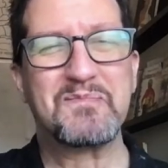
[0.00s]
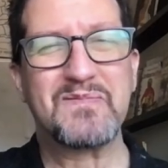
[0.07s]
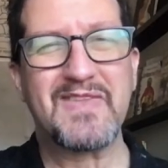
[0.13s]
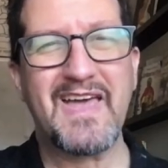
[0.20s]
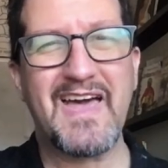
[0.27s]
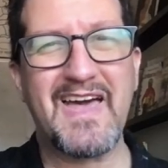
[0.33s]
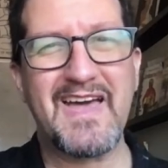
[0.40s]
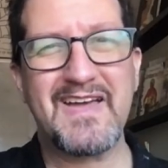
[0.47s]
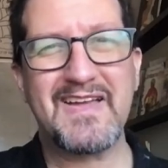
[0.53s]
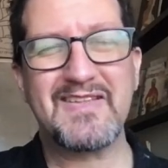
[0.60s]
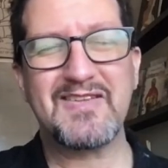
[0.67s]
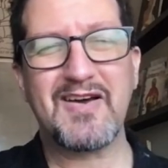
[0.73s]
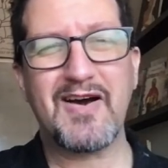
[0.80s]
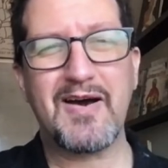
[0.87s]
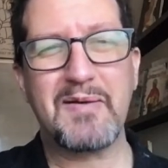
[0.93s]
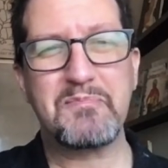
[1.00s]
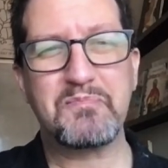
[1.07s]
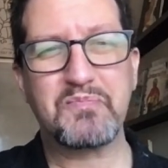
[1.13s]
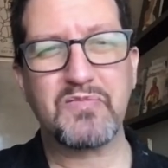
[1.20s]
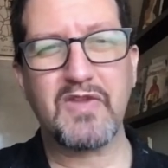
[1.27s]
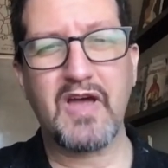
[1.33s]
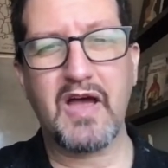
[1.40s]
And
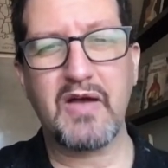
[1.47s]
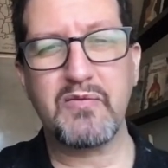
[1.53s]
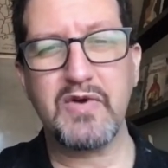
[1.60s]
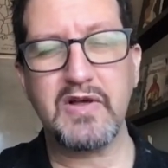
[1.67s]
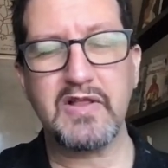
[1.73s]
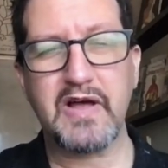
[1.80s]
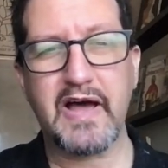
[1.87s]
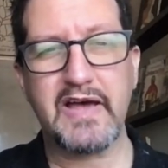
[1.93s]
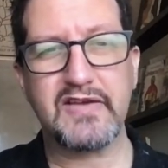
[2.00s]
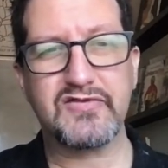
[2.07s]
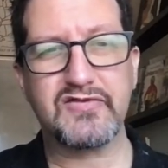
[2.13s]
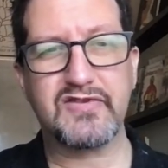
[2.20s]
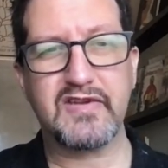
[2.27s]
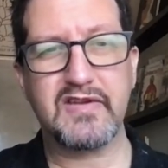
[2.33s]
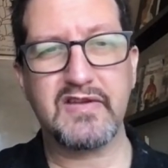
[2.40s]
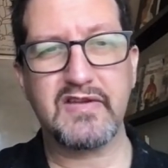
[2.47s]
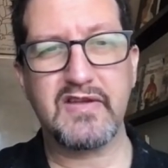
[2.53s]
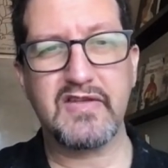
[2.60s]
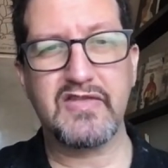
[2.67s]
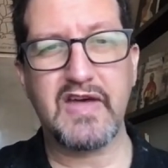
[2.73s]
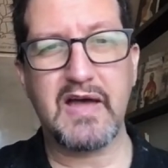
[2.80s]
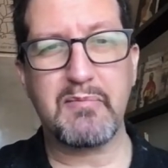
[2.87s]
I realized
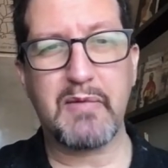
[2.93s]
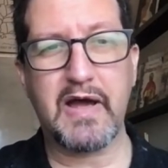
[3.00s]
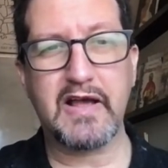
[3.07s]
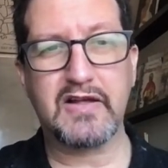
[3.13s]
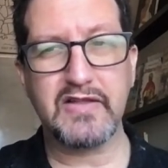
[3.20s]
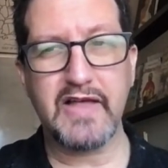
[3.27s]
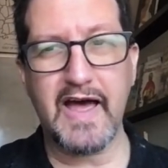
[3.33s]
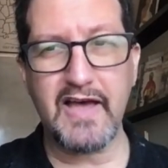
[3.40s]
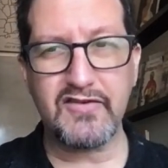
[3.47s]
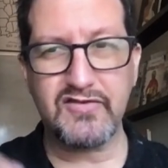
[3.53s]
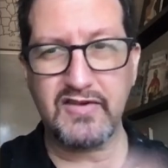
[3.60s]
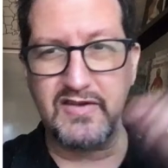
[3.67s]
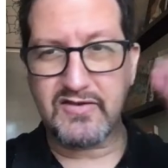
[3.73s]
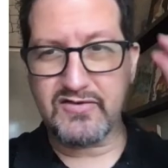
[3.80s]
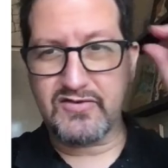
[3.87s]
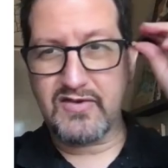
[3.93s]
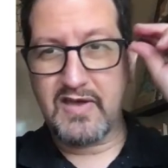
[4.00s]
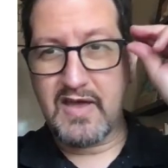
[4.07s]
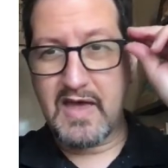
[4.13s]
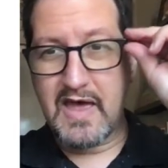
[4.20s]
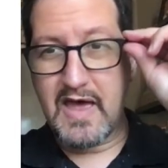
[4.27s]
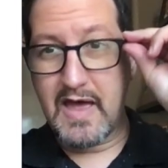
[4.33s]
that my glasses
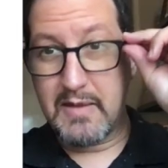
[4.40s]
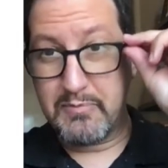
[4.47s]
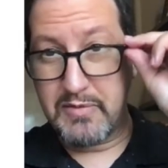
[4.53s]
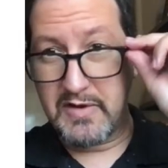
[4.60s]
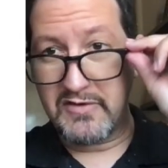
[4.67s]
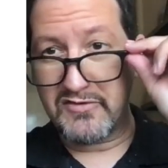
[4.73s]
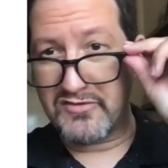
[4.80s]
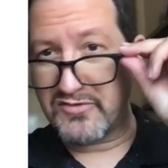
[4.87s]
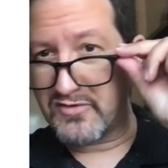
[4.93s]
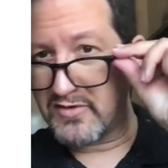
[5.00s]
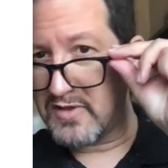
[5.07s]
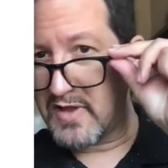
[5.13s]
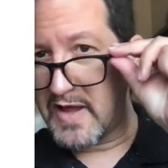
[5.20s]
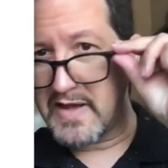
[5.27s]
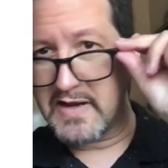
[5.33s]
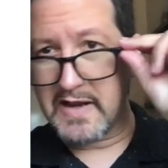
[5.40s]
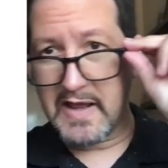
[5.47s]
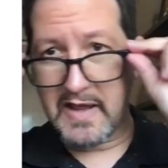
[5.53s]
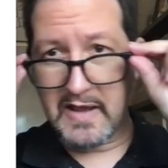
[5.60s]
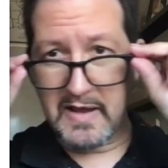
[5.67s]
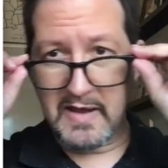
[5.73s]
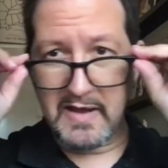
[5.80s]
had been
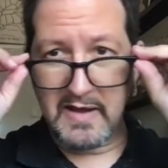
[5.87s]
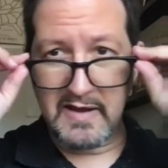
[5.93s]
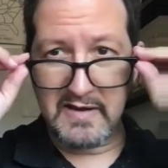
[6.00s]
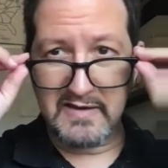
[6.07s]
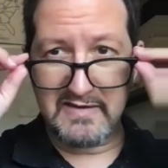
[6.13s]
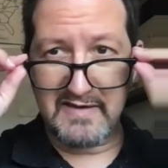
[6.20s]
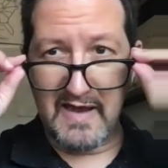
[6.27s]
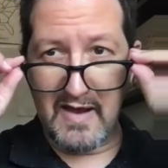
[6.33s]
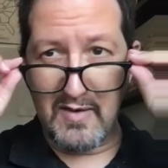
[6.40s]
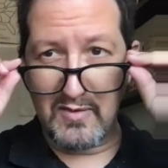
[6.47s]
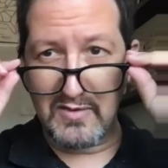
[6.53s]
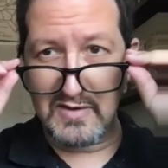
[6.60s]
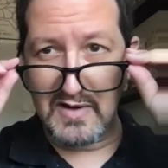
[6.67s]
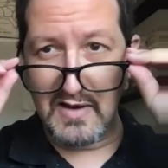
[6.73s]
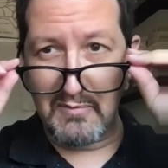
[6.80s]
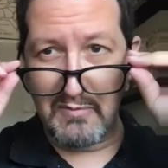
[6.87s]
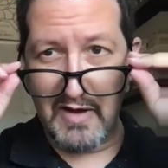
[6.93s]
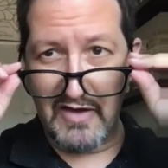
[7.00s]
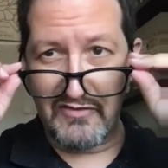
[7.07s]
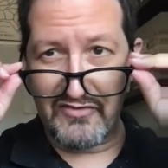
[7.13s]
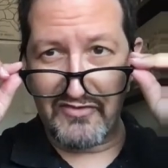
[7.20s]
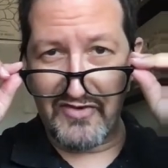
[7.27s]
sliding down
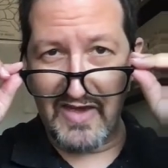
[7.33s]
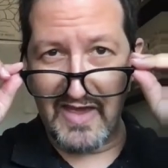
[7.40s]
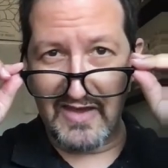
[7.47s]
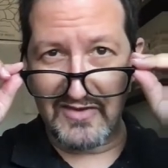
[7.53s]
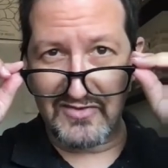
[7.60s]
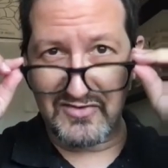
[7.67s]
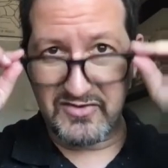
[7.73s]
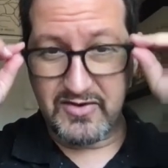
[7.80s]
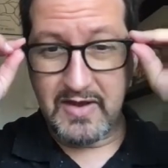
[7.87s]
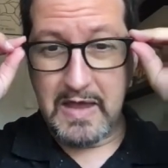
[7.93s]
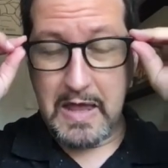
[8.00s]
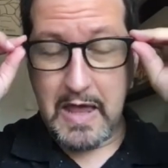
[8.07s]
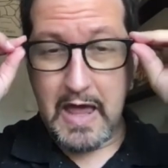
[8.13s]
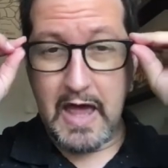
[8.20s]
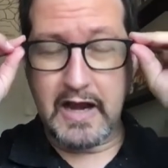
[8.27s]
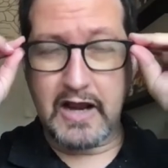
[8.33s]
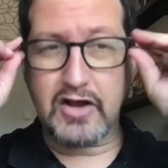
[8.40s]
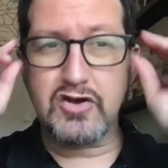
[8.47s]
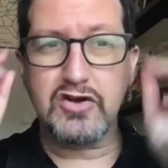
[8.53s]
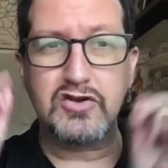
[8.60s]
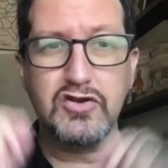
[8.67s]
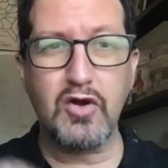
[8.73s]
my face, and I
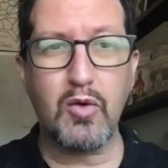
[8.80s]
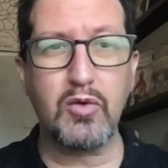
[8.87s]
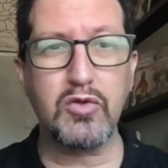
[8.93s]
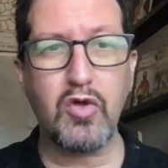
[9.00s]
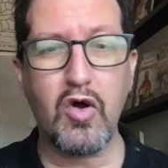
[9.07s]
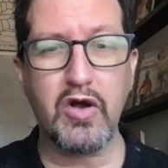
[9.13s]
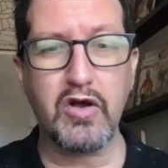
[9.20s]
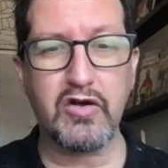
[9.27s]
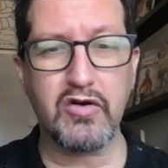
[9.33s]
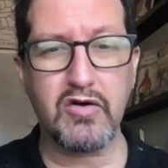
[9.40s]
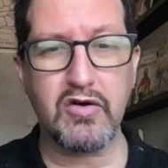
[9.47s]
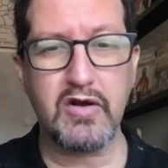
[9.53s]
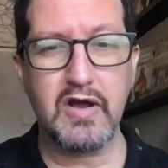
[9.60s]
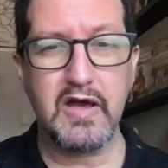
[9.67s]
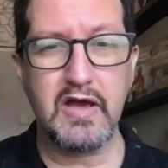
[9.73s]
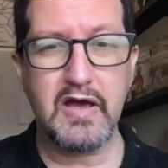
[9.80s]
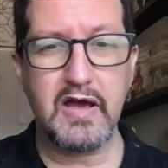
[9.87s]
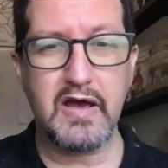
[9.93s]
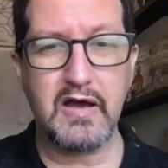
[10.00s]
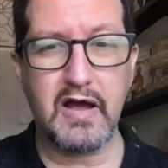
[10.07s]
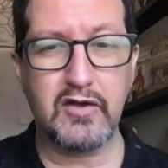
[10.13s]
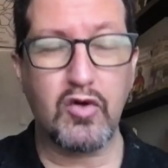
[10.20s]
no longer
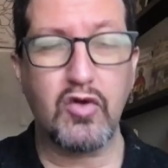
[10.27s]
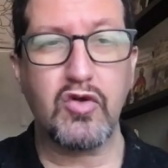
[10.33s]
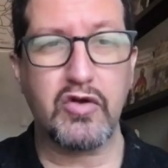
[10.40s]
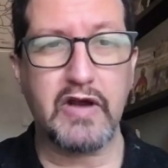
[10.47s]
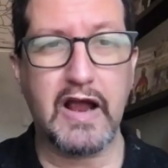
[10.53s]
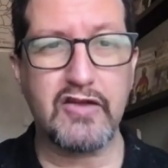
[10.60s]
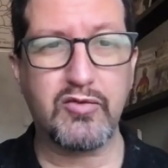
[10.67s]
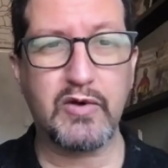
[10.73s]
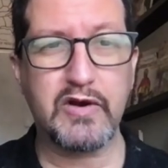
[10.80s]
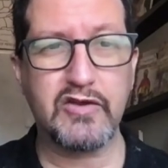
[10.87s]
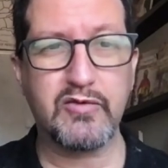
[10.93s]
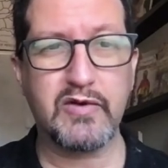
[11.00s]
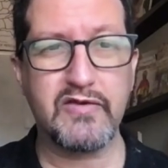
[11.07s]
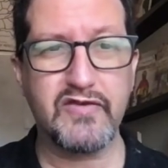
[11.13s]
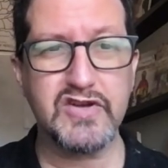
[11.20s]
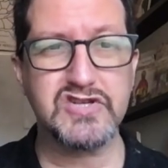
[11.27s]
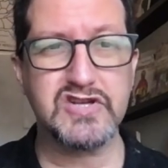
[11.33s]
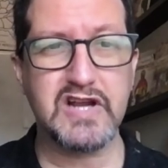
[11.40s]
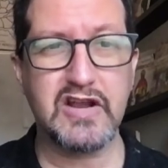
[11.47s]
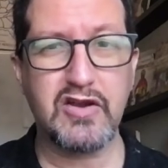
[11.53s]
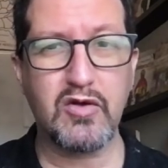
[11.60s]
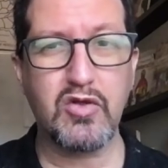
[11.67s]
had 20/20 vision.
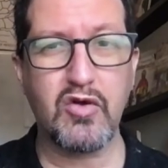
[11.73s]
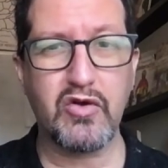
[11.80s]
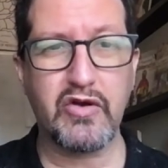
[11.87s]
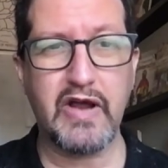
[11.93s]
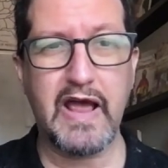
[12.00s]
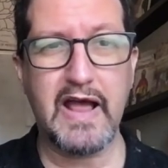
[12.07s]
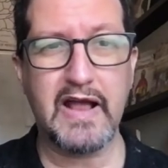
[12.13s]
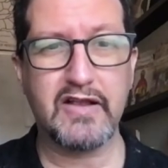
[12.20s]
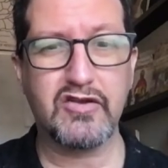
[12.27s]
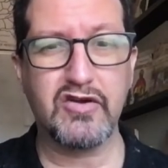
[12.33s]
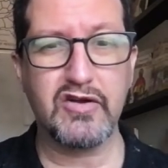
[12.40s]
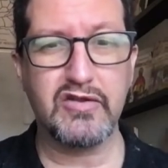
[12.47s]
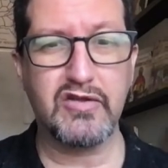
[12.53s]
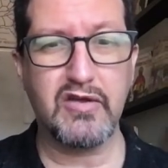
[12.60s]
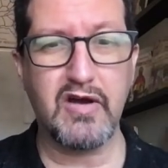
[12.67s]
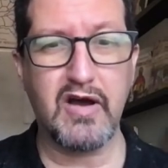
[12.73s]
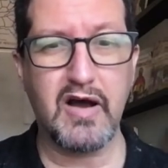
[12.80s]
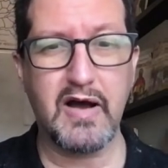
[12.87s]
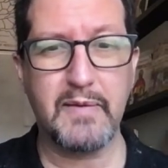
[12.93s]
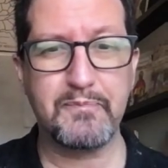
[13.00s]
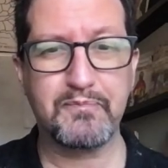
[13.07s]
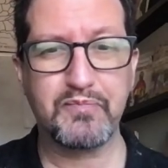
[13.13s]
I no longer had good
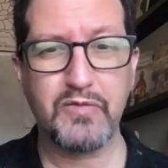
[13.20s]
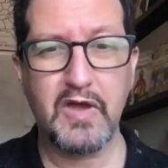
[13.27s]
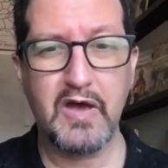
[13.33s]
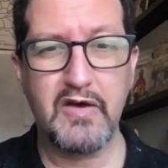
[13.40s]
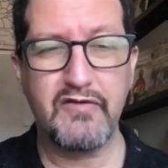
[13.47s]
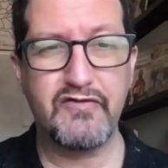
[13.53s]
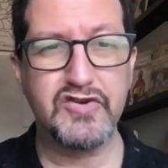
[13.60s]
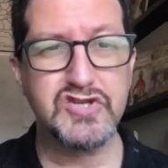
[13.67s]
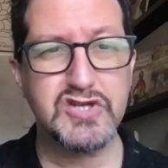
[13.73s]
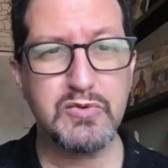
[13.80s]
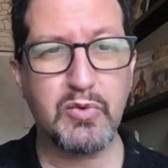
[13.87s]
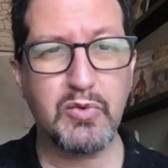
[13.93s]
visual